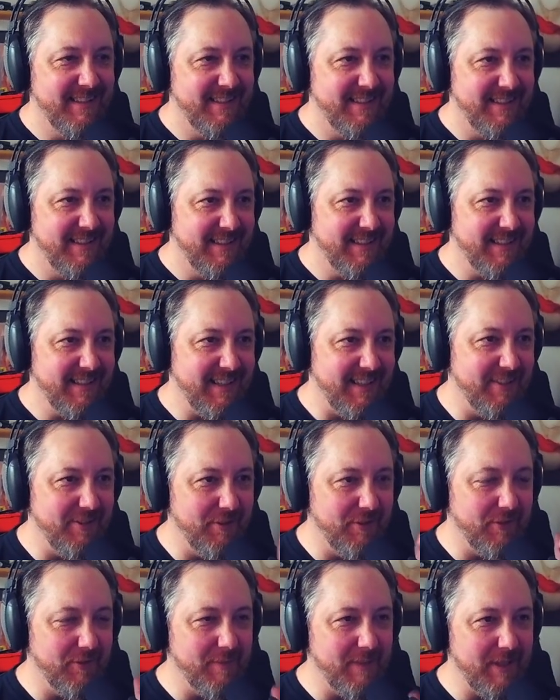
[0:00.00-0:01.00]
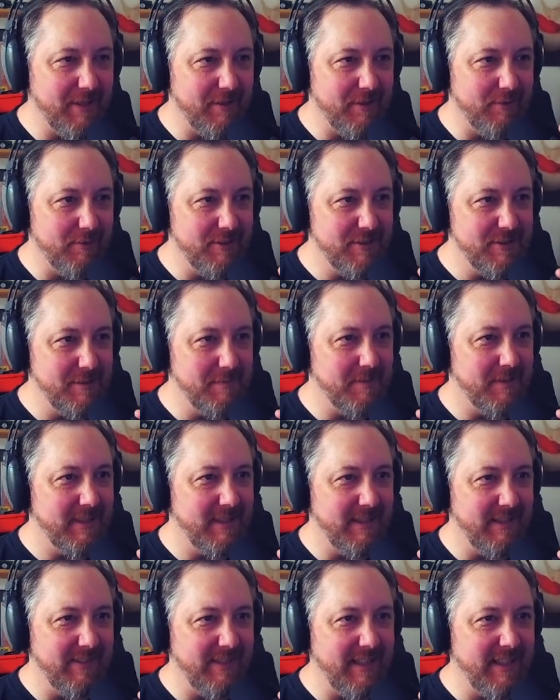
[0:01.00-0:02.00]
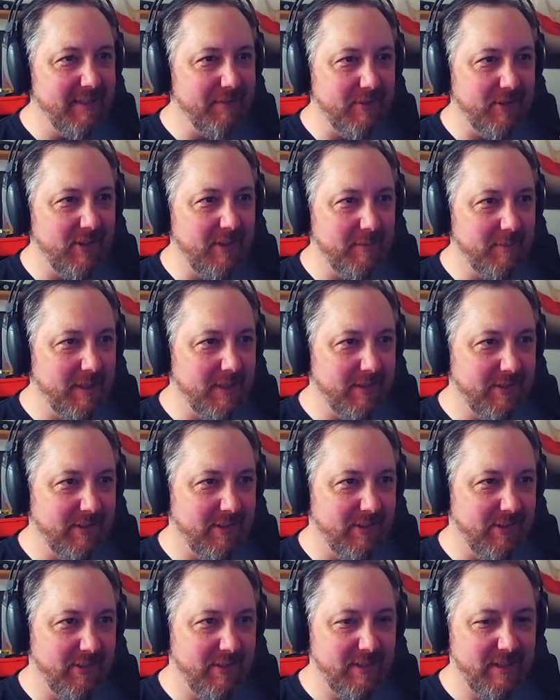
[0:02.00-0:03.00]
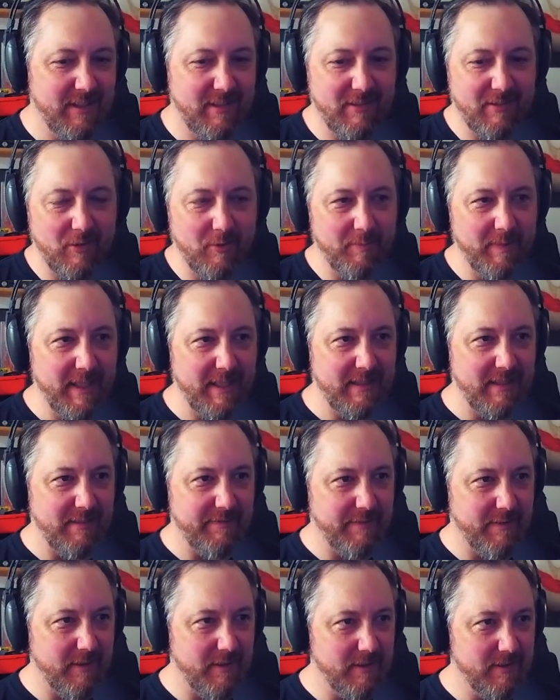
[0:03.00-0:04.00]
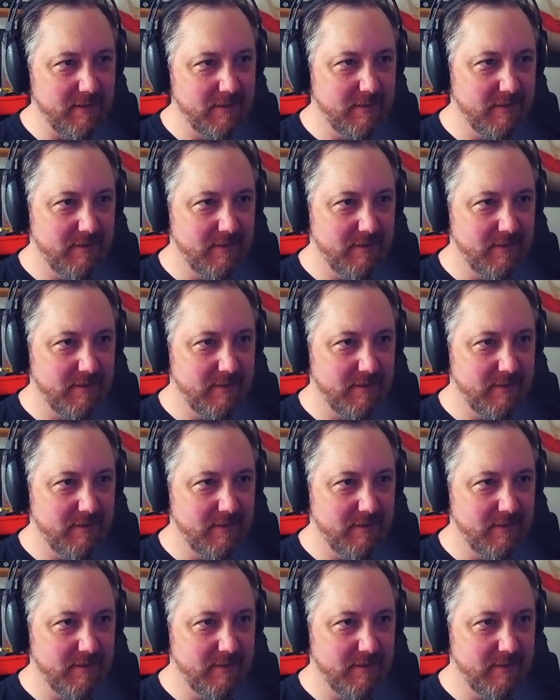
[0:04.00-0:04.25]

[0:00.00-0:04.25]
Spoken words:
Thing I noticed about her when she plays, I never see anybody else's sticks go back that far.